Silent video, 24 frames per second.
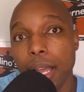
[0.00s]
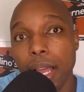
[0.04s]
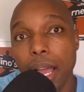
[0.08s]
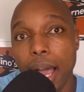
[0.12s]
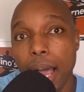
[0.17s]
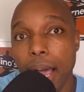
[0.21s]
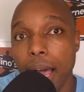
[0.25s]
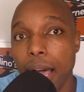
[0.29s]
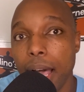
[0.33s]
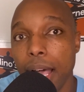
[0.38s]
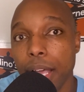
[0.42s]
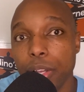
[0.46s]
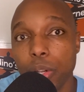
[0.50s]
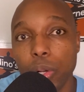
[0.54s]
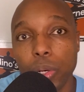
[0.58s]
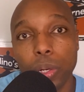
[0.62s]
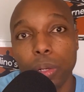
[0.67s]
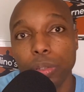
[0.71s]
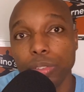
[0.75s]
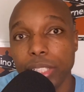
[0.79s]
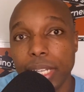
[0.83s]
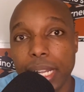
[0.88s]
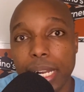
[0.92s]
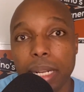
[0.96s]

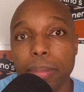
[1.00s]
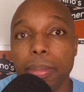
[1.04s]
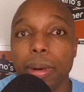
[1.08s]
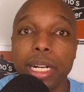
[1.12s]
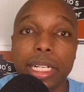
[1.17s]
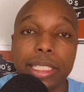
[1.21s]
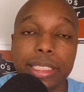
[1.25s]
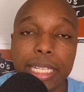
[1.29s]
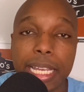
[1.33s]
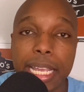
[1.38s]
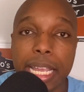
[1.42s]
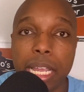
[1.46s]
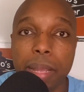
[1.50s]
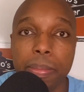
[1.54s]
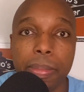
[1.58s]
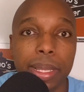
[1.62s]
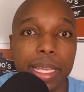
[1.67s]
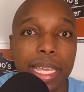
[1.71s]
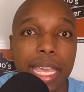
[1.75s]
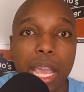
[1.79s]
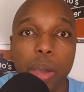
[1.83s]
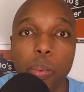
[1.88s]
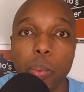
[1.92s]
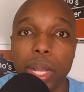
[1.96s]
Kudos to get him on the team. Can't